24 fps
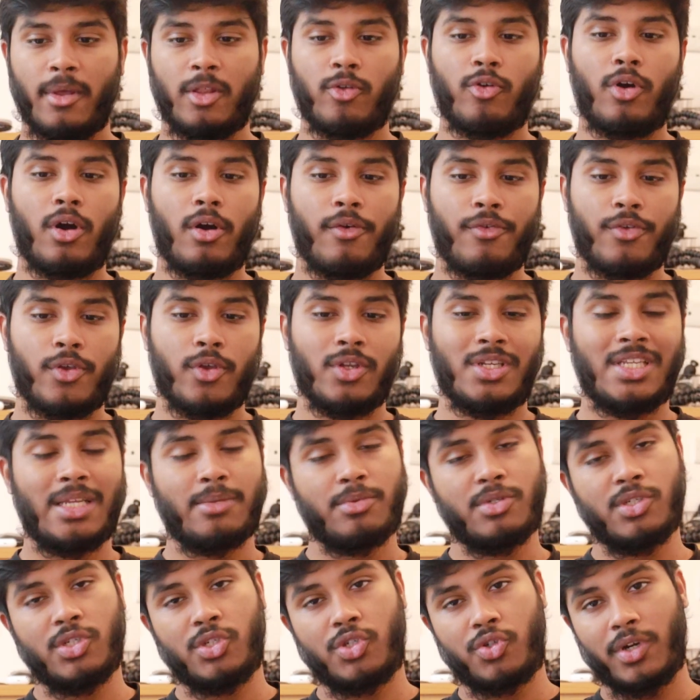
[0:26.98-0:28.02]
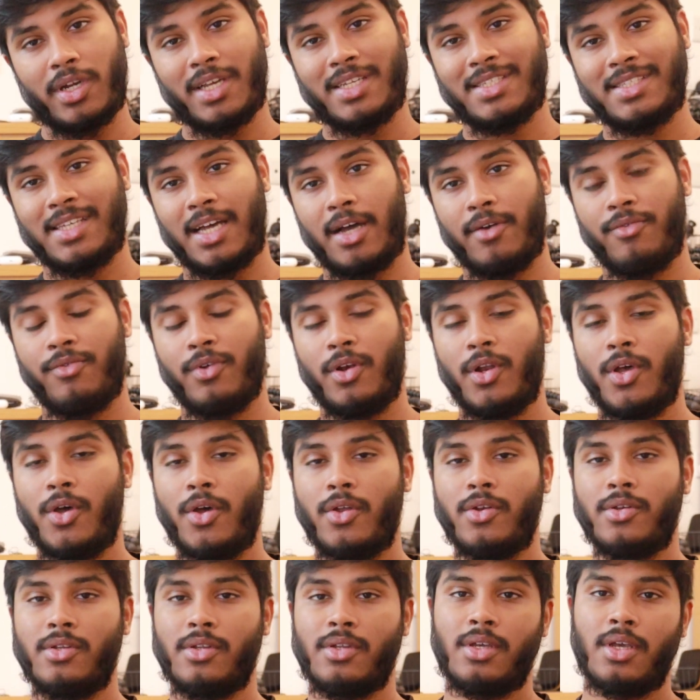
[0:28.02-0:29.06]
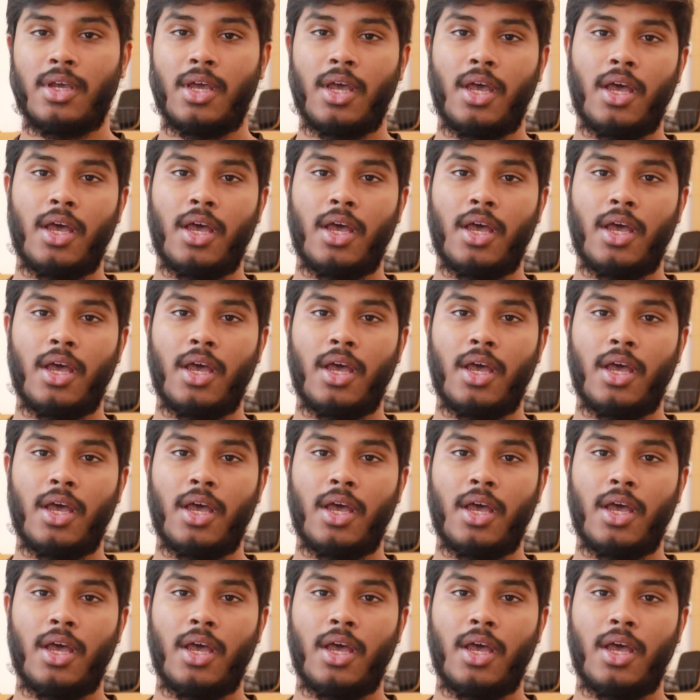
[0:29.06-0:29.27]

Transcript: But there are a few tips and tricks that I've learned